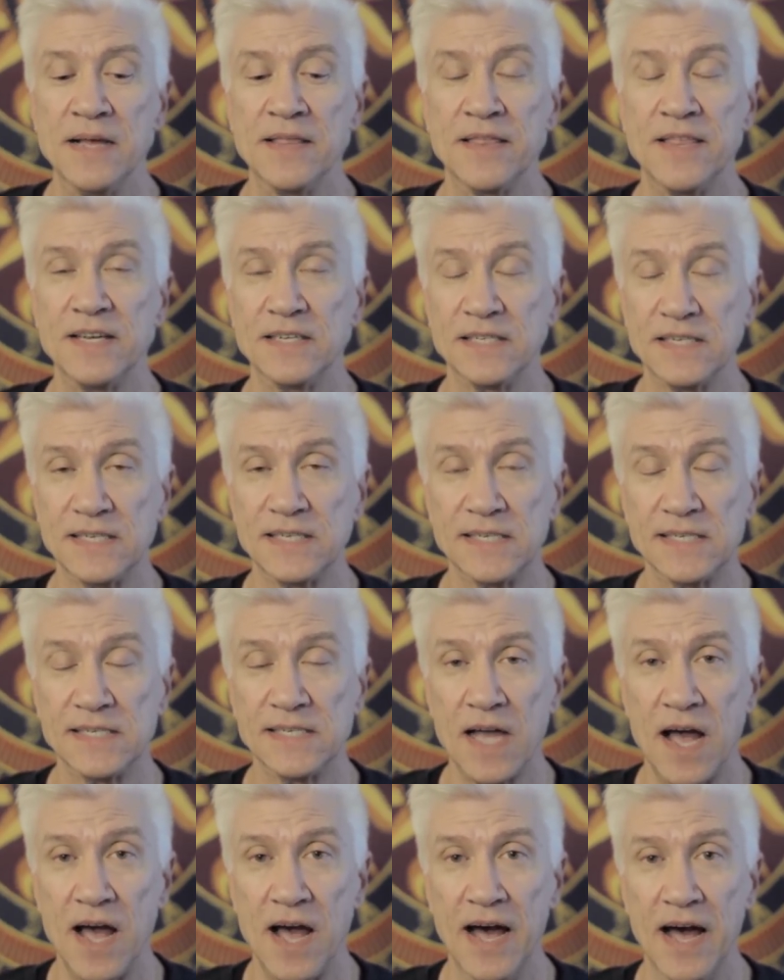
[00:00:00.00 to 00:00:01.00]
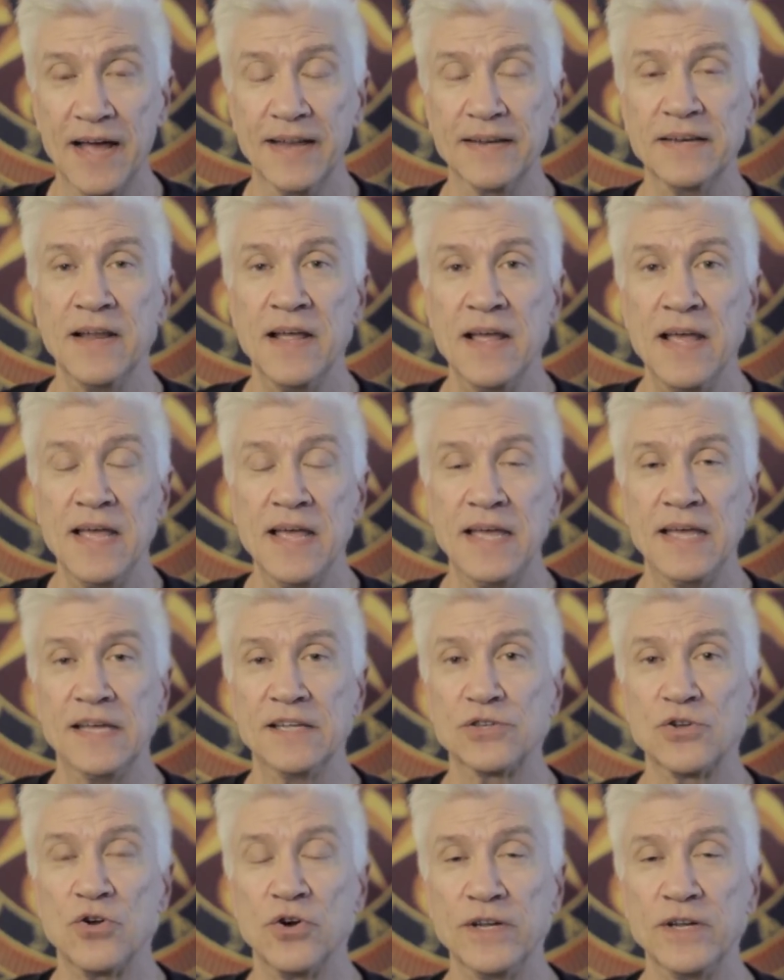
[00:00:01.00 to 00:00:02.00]
the Sun
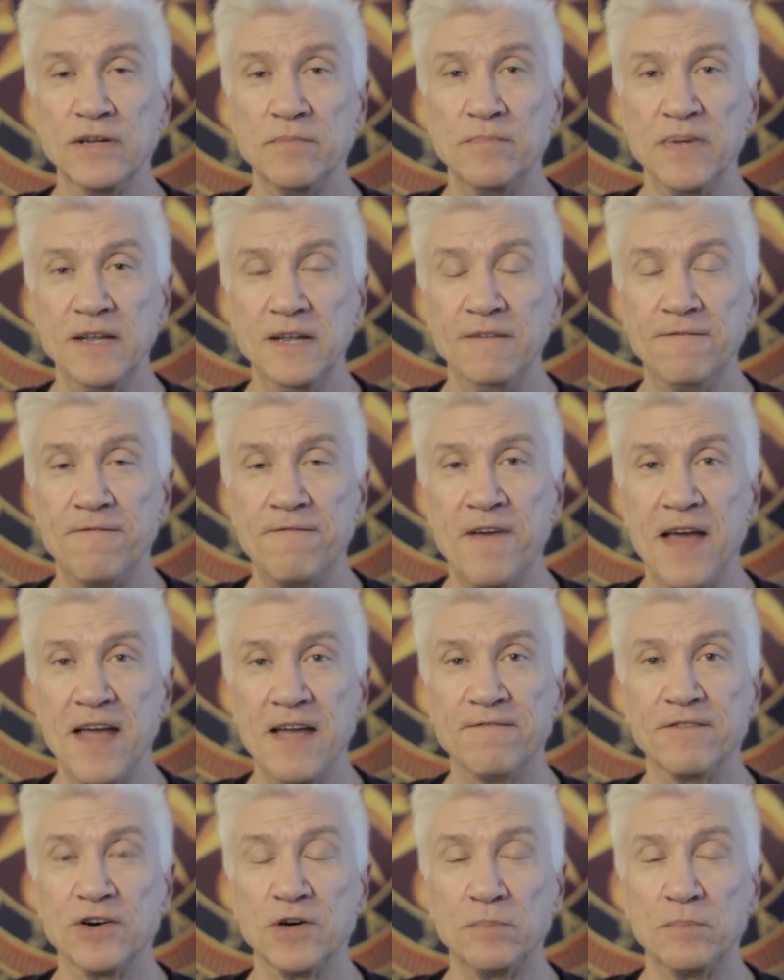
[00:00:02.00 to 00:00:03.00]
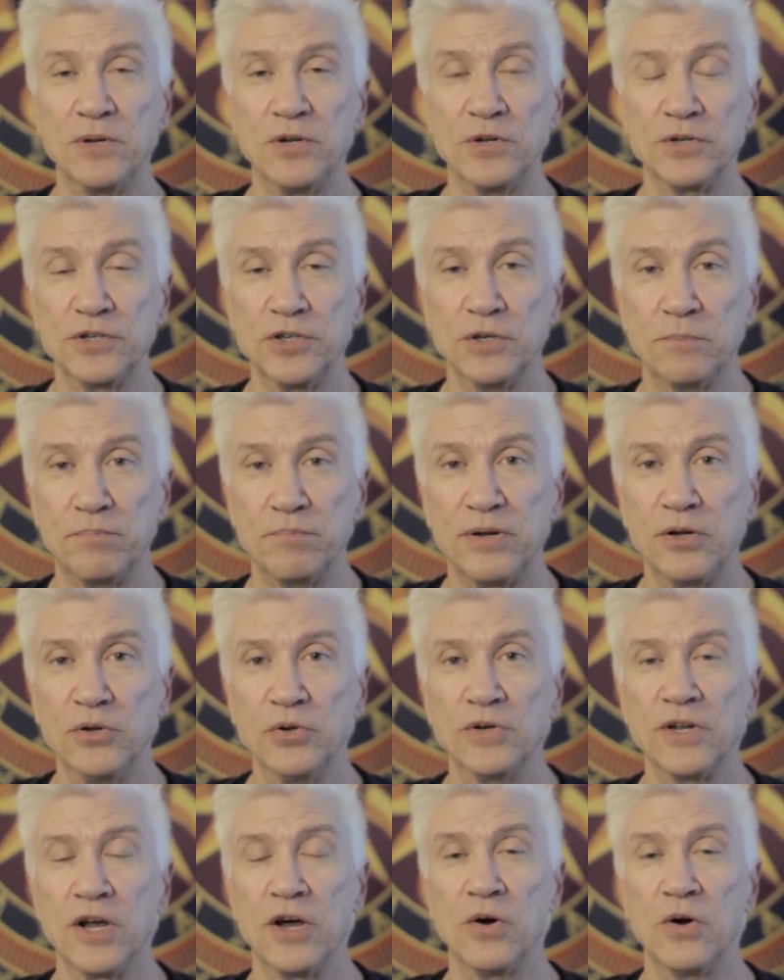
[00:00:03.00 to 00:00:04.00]
is going to be favorable to
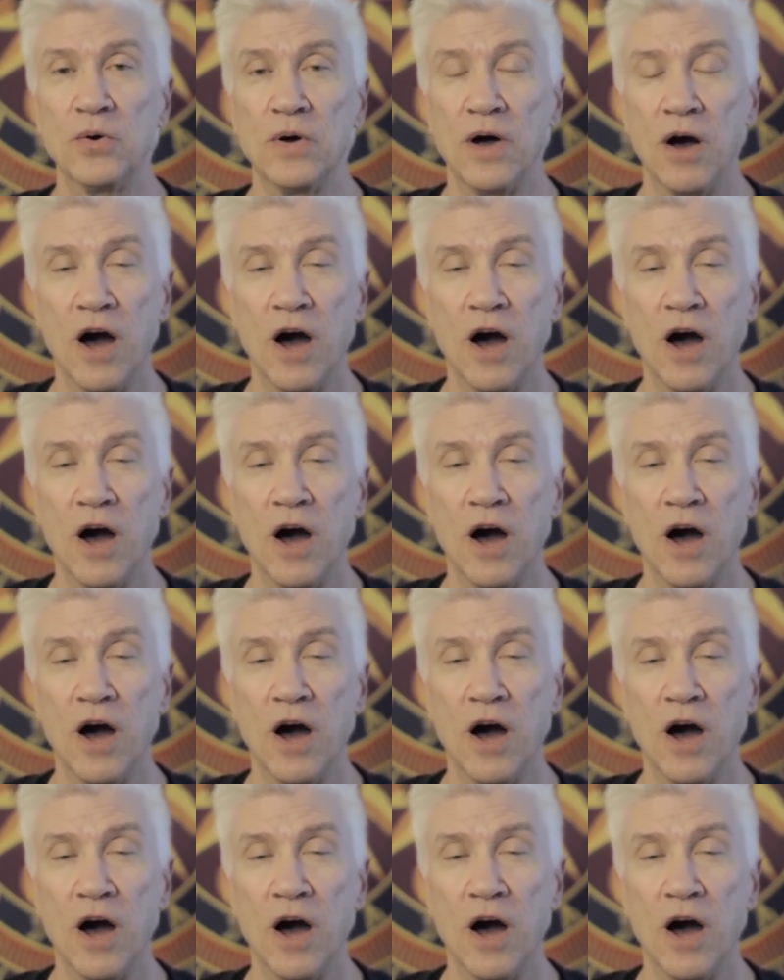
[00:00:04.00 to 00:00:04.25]
Pluto,